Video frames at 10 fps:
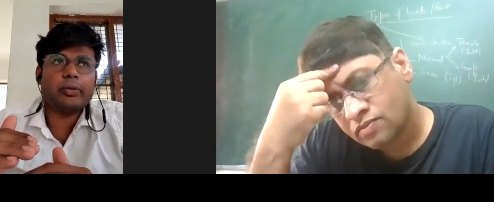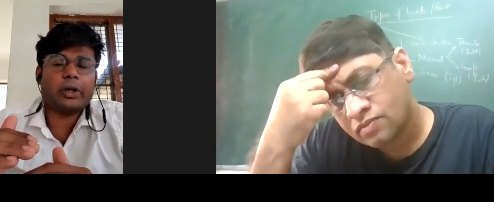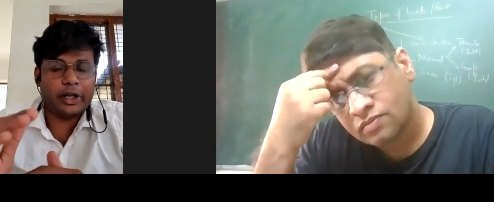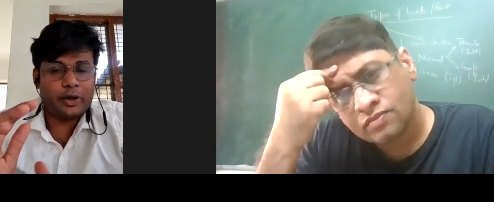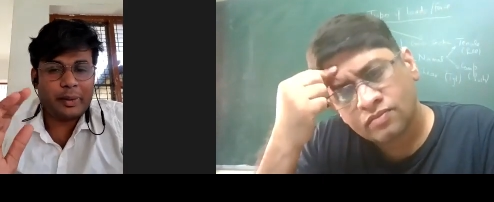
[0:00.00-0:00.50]

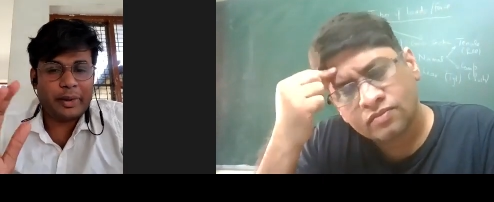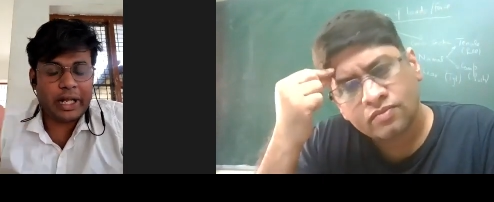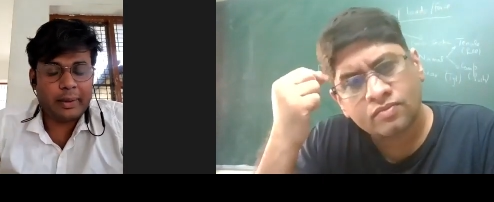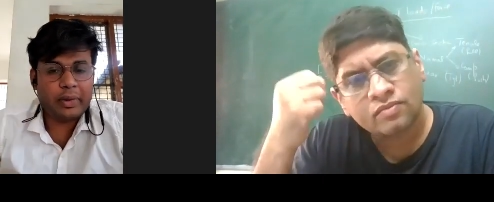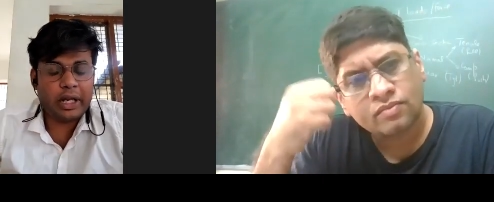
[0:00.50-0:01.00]
Speaker 1: I know, sir, but I
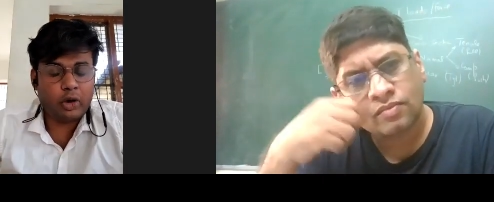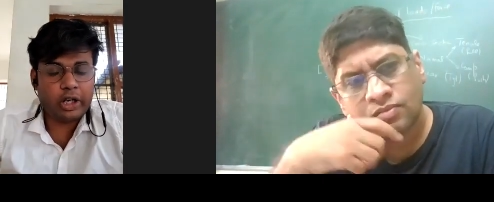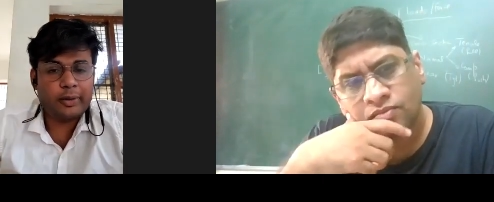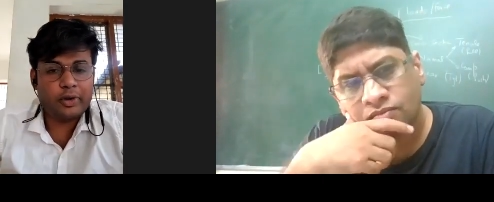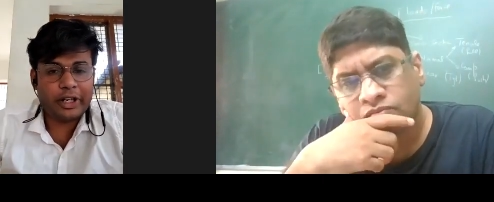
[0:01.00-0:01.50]
am not
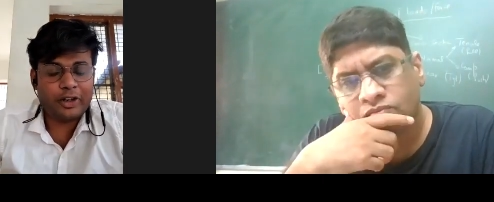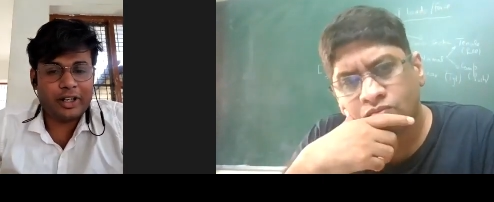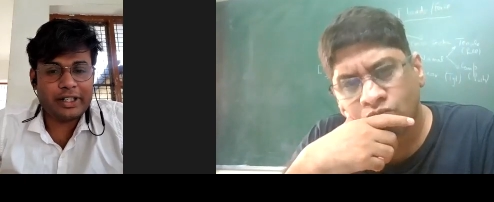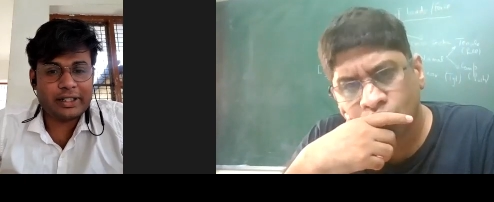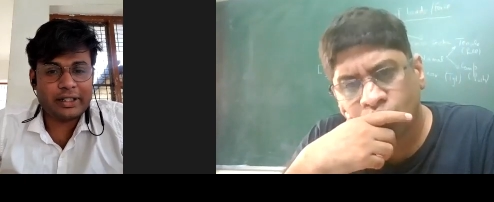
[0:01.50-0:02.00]
able to recall
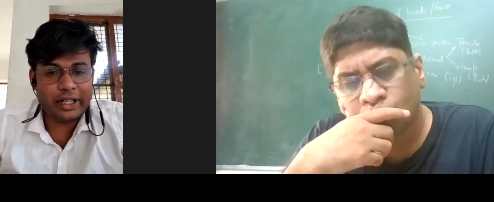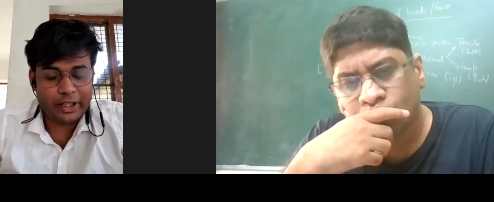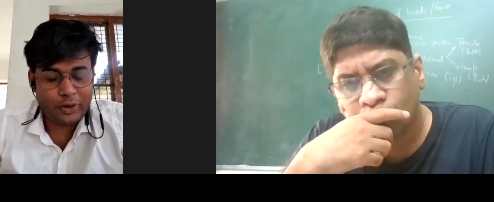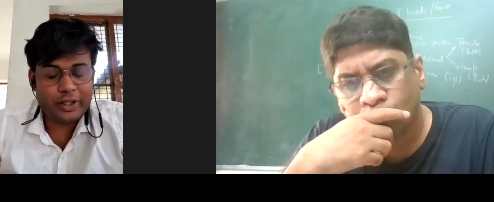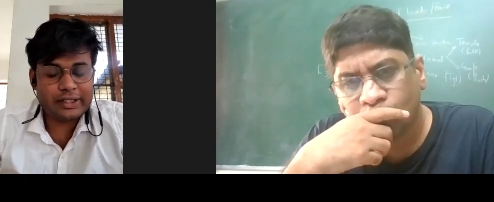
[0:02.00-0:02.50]
it, sir. I
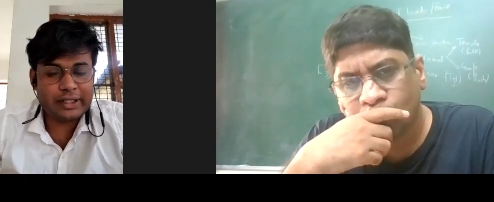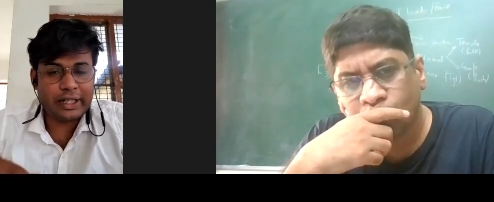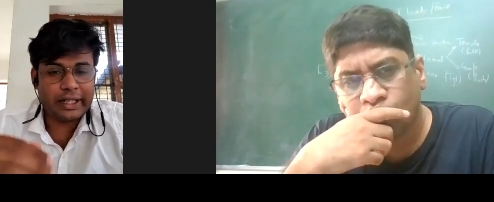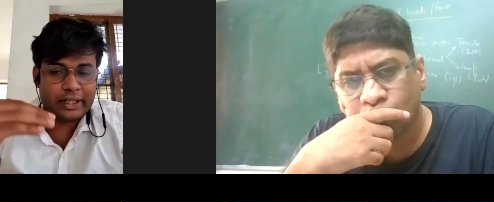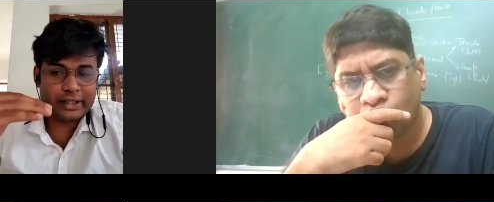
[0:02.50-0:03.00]
know it, sir.
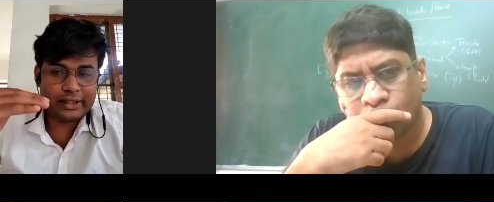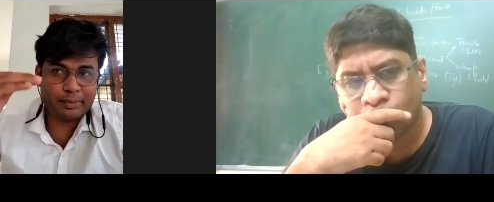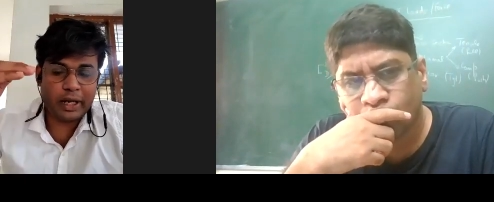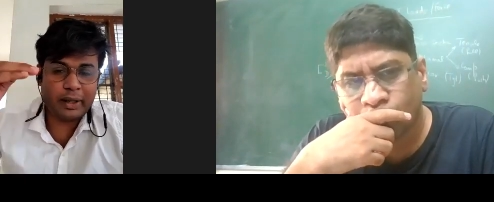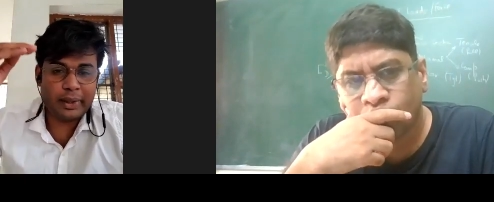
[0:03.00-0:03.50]
Like it's
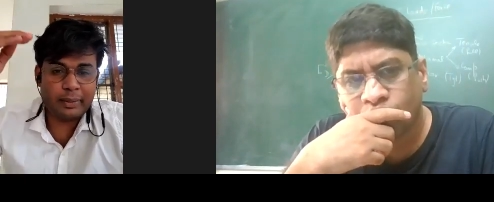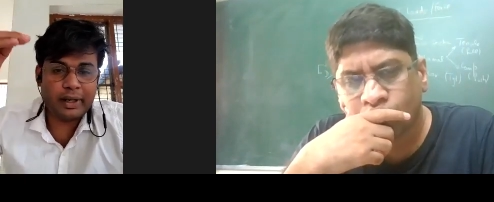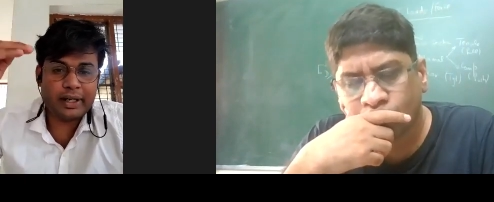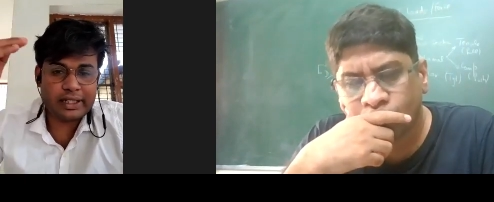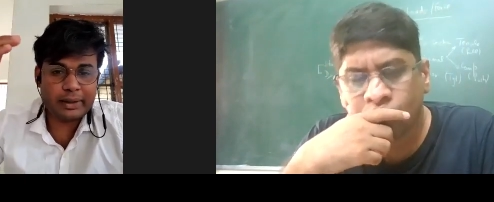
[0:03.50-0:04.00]
part by
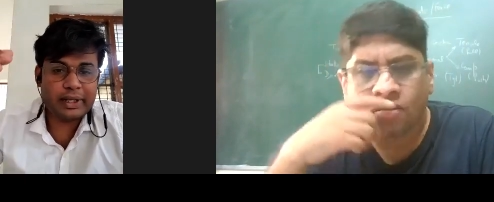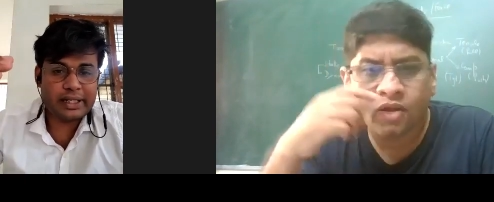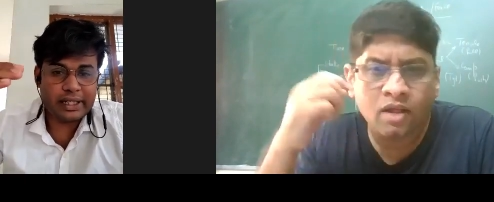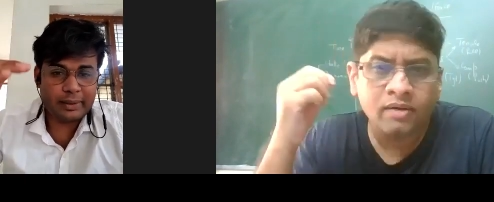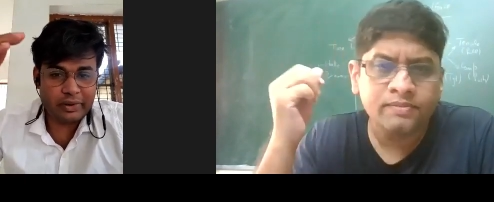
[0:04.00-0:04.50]
part, step by
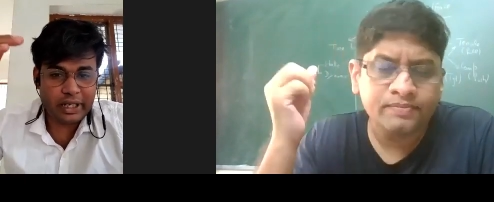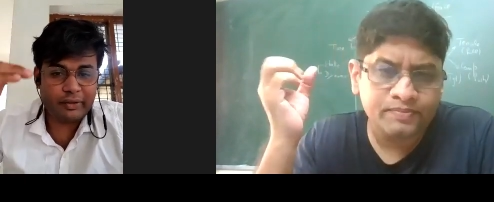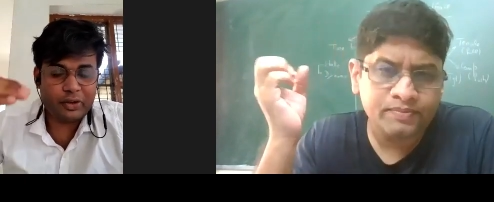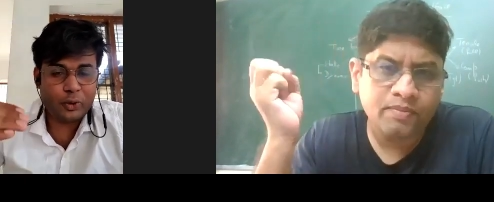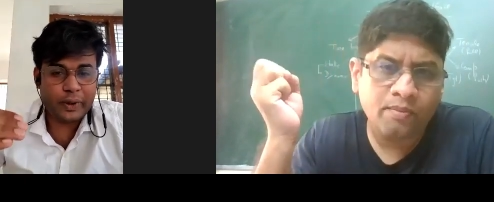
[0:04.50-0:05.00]
step. We
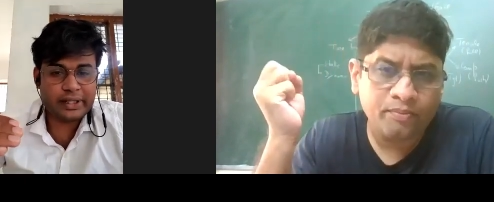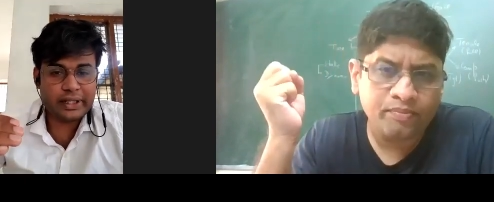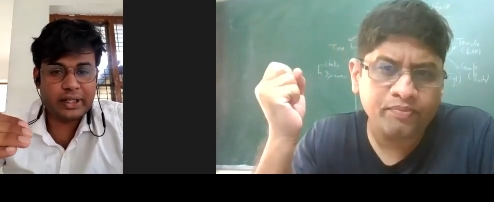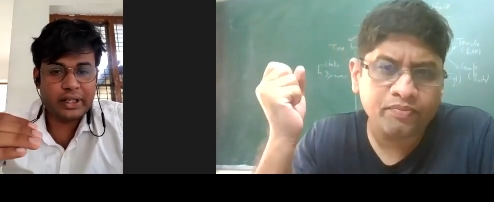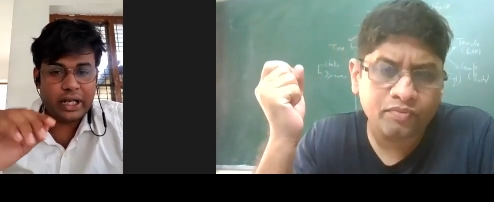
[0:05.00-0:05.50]
have to quench it
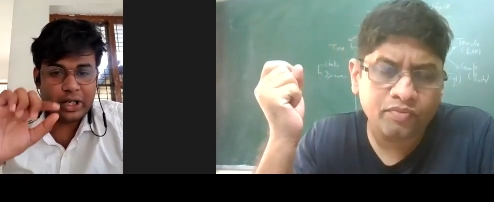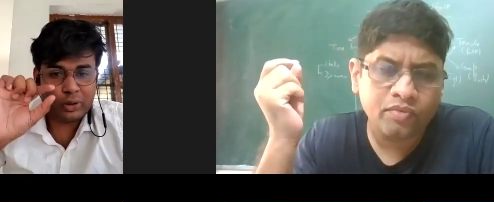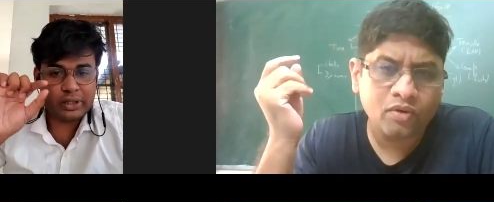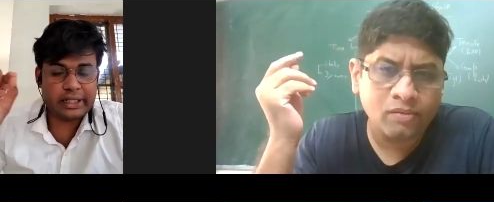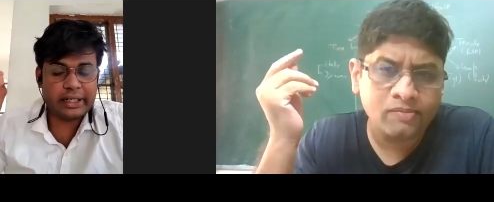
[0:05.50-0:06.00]
to a
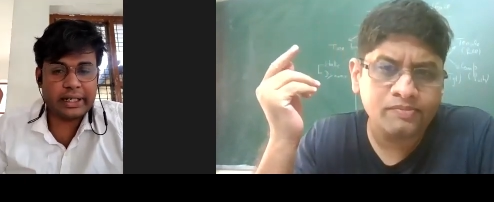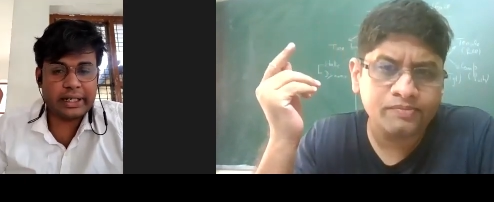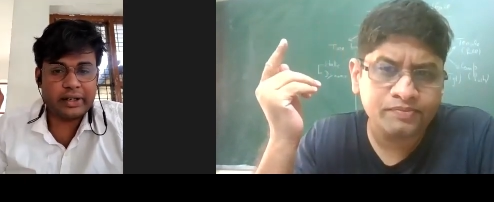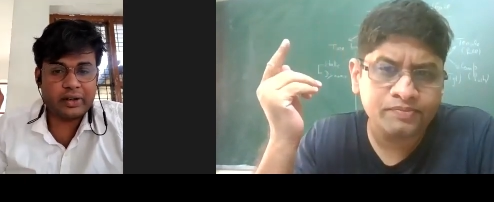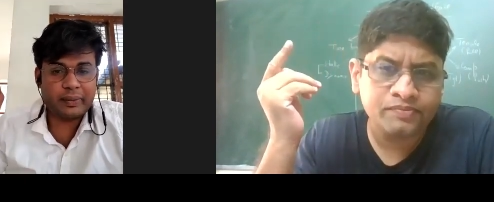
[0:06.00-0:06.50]
certain degree
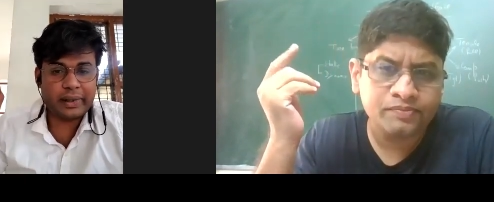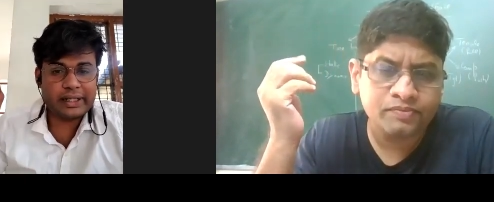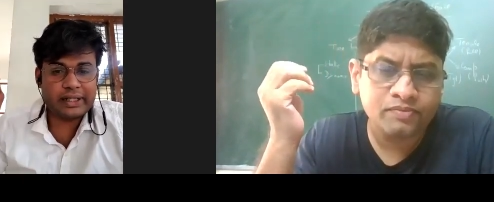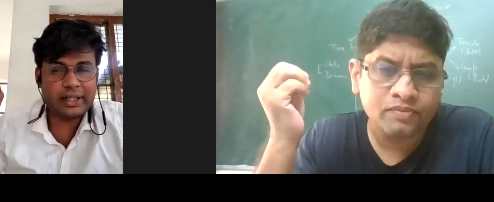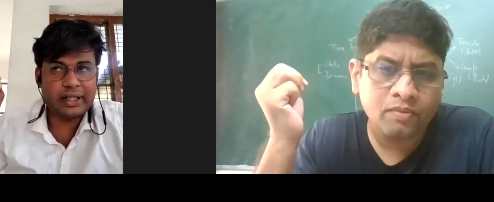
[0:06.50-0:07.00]
of
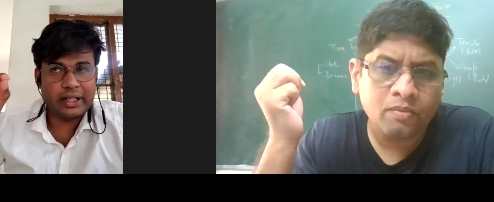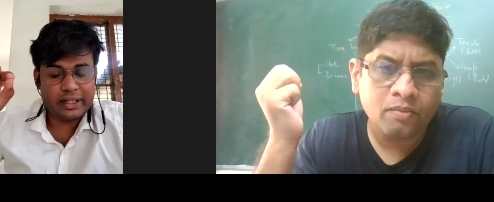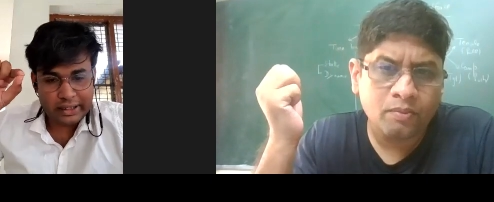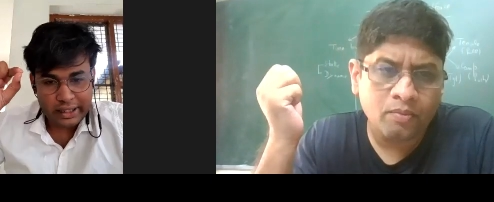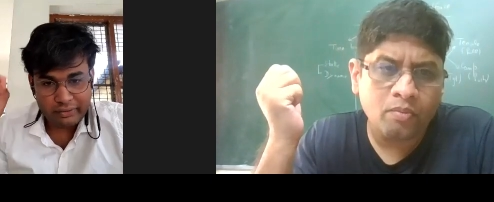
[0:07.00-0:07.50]
temperature.
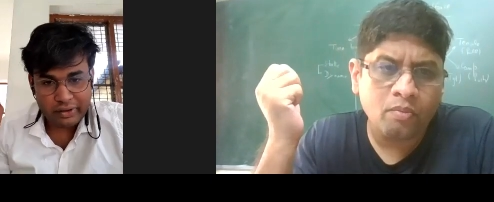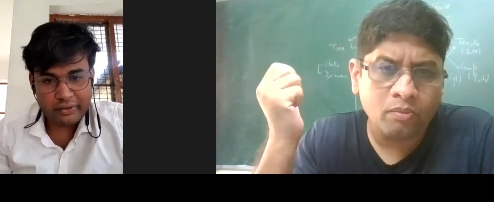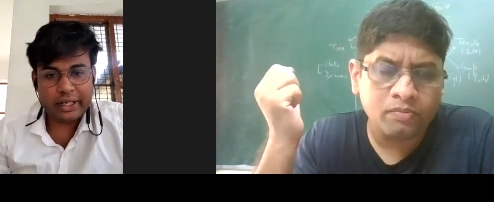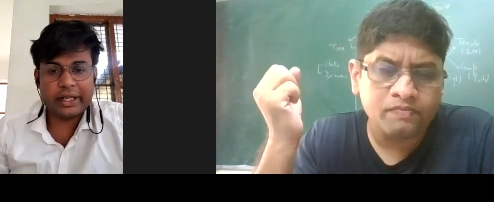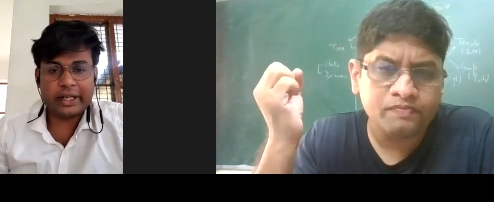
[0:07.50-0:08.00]
Then we will
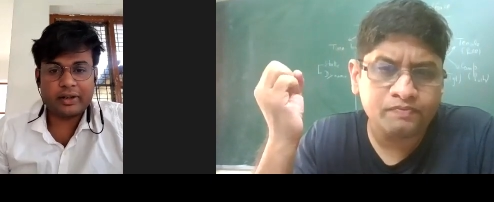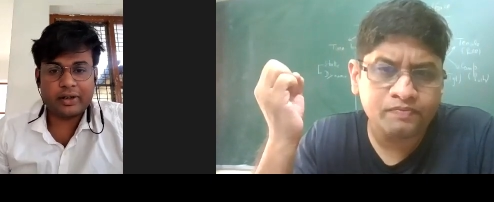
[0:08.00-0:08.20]
again.